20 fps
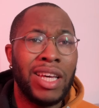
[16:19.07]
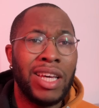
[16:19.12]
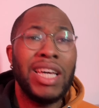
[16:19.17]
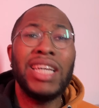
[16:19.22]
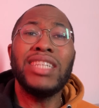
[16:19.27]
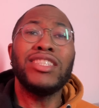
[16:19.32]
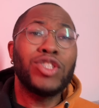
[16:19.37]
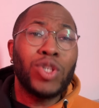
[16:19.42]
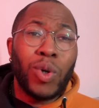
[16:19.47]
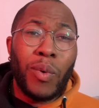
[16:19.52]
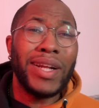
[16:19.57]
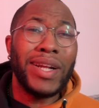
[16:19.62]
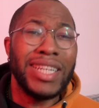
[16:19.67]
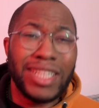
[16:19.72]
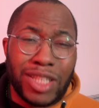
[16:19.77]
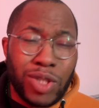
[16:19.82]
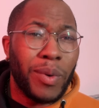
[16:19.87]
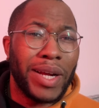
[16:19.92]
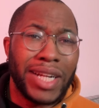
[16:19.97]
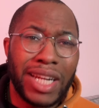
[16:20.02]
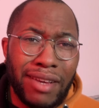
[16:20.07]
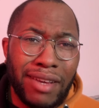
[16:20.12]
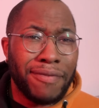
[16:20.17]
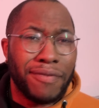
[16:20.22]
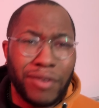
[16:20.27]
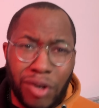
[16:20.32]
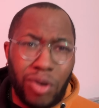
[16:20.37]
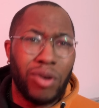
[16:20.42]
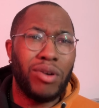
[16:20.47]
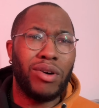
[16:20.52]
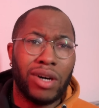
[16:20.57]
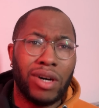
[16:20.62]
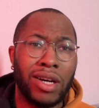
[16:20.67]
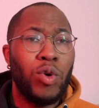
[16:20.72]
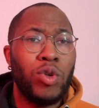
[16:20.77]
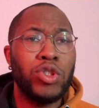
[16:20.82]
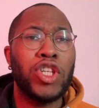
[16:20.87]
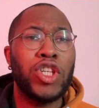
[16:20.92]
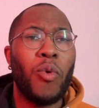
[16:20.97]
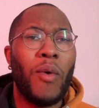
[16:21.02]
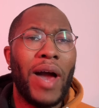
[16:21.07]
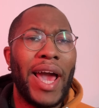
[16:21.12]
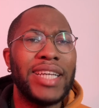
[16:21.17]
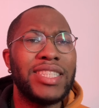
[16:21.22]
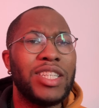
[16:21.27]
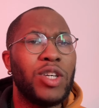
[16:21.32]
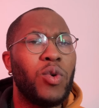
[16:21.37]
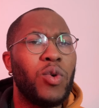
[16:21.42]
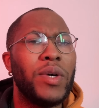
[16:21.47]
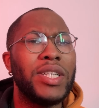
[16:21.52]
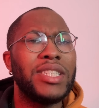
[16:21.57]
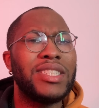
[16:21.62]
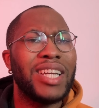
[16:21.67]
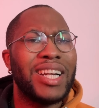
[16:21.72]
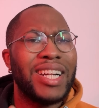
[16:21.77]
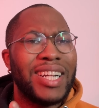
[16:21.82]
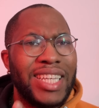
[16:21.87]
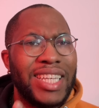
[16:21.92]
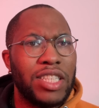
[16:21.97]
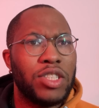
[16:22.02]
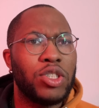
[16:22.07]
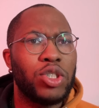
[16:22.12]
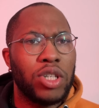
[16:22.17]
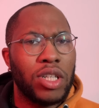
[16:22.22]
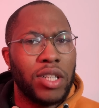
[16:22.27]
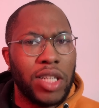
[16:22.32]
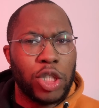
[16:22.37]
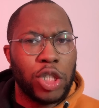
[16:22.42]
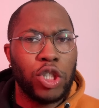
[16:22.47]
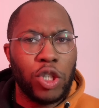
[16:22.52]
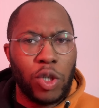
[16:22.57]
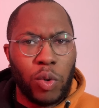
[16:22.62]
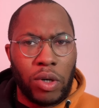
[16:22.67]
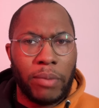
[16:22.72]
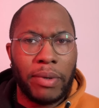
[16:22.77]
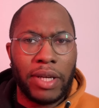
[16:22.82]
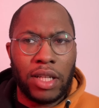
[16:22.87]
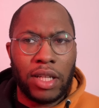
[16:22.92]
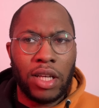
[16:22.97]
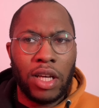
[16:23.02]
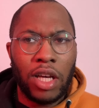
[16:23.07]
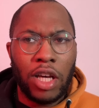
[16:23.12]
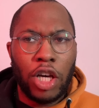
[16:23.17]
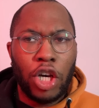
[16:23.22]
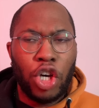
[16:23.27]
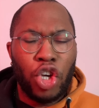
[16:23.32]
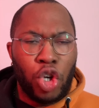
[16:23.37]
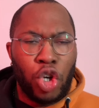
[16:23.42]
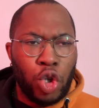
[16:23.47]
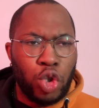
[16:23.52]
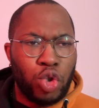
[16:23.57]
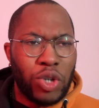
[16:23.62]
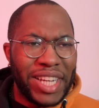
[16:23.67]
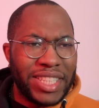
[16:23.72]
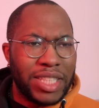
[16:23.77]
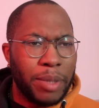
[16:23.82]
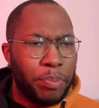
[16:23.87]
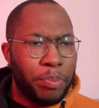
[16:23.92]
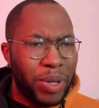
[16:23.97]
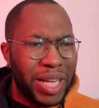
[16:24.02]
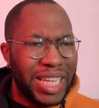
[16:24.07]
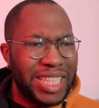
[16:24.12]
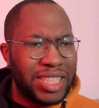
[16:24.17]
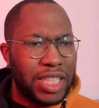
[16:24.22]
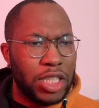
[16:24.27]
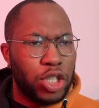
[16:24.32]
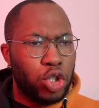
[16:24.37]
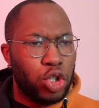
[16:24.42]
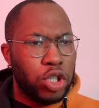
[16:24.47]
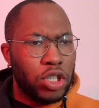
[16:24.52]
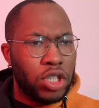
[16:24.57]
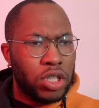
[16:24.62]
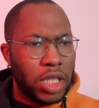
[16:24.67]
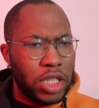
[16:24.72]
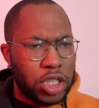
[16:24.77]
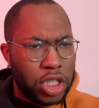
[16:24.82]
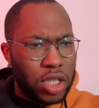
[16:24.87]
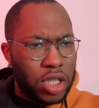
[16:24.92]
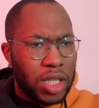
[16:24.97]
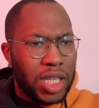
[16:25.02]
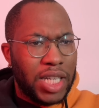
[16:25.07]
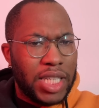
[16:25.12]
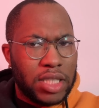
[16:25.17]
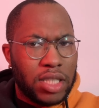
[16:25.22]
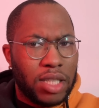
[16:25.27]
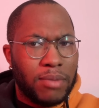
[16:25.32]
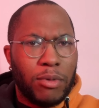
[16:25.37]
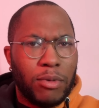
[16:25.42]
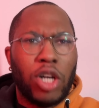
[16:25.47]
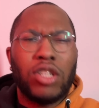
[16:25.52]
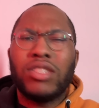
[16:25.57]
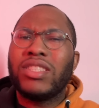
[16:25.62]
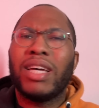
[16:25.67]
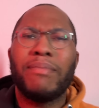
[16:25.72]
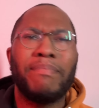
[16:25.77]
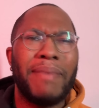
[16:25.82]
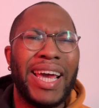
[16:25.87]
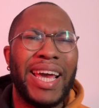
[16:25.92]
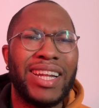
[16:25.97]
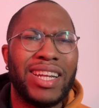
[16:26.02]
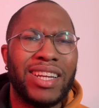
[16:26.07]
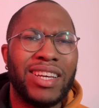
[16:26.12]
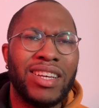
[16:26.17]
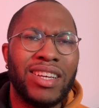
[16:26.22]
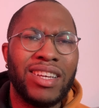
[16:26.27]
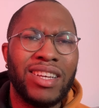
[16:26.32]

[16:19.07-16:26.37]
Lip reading: It's 2024. So why is it always the least traditional women who try to place this traditionalism onto men?